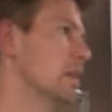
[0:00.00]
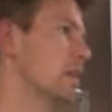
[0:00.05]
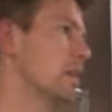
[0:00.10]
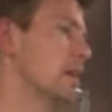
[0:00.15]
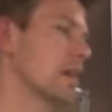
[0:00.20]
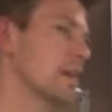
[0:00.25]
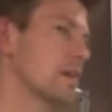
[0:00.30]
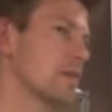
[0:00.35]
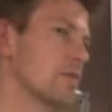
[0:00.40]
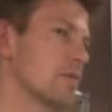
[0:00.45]

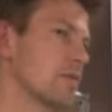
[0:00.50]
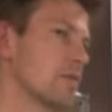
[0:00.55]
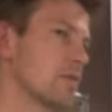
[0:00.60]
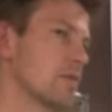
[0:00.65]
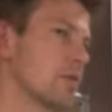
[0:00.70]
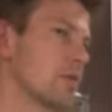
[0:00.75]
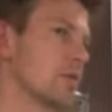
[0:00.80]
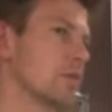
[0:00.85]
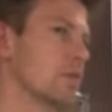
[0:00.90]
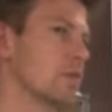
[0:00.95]
kind of
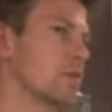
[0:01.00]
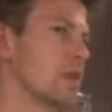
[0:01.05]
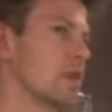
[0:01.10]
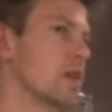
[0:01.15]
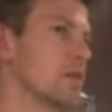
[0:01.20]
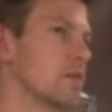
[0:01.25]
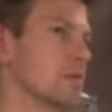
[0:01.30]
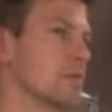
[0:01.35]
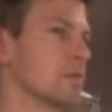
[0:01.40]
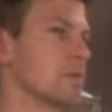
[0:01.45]
turn
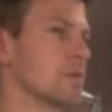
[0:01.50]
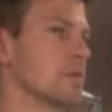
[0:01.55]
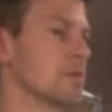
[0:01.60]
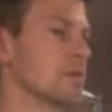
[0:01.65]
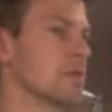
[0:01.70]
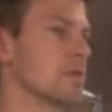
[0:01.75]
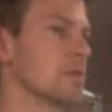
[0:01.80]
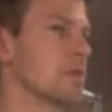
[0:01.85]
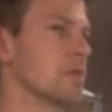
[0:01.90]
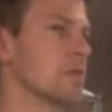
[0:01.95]
around
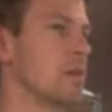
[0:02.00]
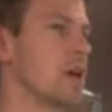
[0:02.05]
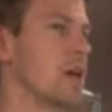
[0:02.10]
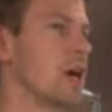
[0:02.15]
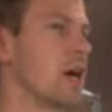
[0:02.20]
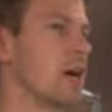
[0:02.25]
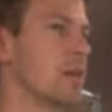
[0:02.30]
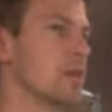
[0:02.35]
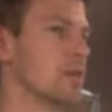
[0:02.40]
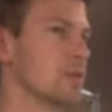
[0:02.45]

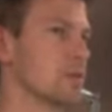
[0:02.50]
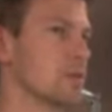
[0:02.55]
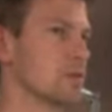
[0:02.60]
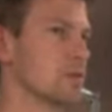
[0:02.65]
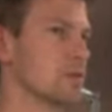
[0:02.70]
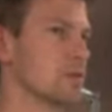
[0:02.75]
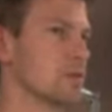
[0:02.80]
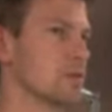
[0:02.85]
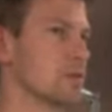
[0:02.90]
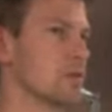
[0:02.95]
how you
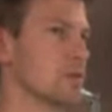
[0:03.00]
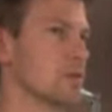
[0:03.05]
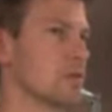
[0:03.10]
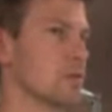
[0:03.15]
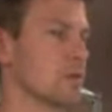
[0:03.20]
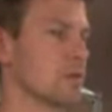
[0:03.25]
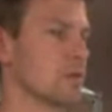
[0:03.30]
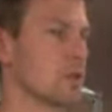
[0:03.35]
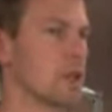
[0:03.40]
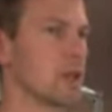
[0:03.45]
should
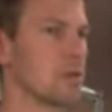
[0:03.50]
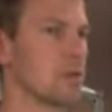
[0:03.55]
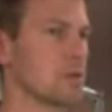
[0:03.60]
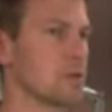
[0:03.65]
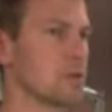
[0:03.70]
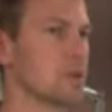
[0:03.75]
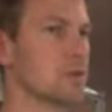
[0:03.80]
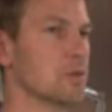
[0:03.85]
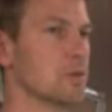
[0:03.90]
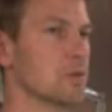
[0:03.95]
or how you
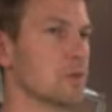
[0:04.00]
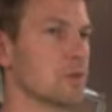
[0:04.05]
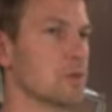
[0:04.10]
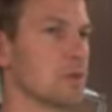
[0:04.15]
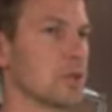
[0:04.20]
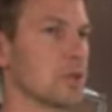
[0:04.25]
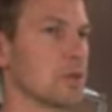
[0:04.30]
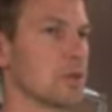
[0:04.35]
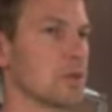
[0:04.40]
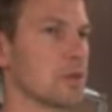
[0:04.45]
could
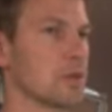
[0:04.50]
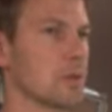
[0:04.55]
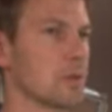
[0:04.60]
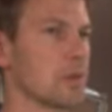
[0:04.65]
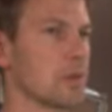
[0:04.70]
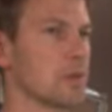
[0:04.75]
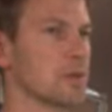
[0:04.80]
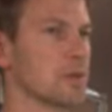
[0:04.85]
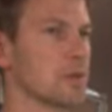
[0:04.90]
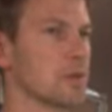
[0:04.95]
do a
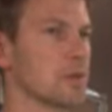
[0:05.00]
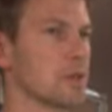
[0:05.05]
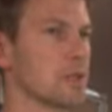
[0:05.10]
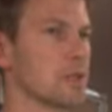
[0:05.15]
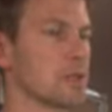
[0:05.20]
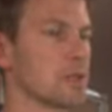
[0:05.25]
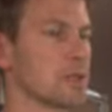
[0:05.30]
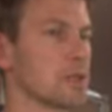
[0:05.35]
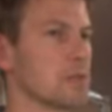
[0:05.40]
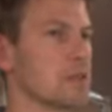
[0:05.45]

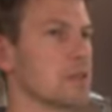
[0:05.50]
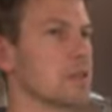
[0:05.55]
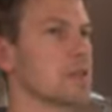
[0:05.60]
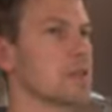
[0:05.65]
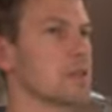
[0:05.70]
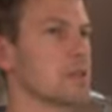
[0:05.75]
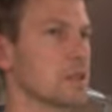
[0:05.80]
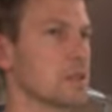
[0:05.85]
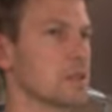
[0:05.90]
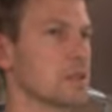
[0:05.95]
documentary,
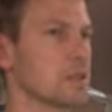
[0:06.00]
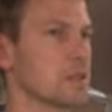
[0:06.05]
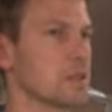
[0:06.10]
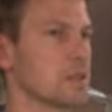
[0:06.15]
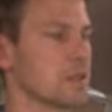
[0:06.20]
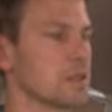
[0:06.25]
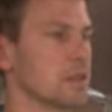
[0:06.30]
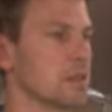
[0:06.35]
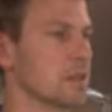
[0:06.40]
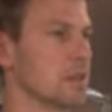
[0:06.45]
just as
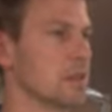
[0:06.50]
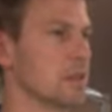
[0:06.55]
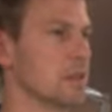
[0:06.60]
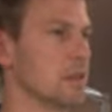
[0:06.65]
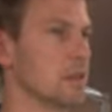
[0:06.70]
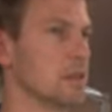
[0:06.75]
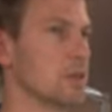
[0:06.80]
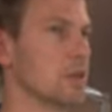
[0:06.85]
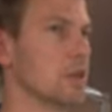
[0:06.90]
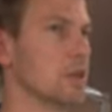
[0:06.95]

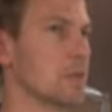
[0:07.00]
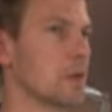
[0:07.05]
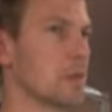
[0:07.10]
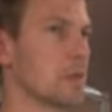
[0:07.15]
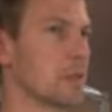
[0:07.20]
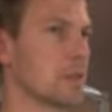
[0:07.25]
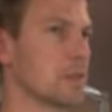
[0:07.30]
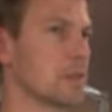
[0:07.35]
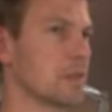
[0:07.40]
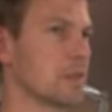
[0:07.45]
the Dogma
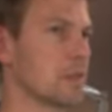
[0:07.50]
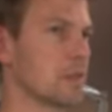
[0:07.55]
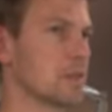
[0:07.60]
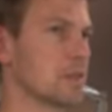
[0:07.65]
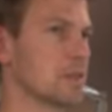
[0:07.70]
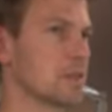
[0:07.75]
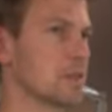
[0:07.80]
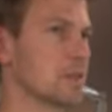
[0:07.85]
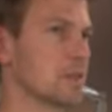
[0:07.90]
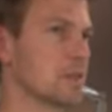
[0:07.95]

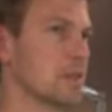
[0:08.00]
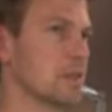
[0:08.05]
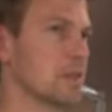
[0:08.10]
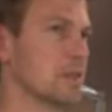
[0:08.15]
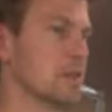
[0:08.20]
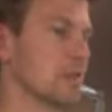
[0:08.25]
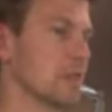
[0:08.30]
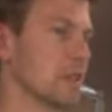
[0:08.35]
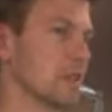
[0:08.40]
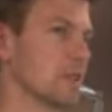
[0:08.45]
manifest did
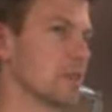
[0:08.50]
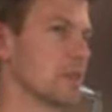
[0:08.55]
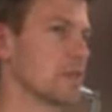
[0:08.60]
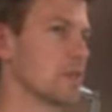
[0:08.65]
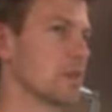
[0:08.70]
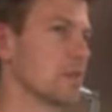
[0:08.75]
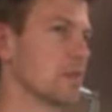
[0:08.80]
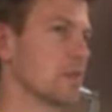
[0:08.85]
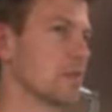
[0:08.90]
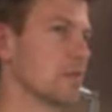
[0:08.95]
with
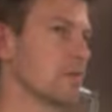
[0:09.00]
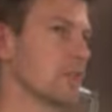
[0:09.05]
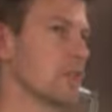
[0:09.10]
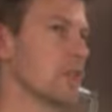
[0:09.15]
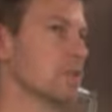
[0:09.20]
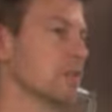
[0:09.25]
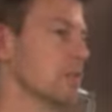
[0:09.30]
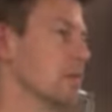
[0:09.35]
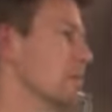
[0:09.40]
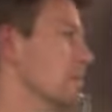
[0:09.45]

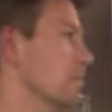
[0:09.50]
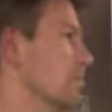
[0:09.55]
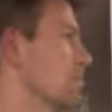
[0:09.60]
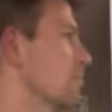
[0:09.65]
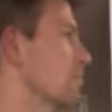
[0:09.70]
fiction.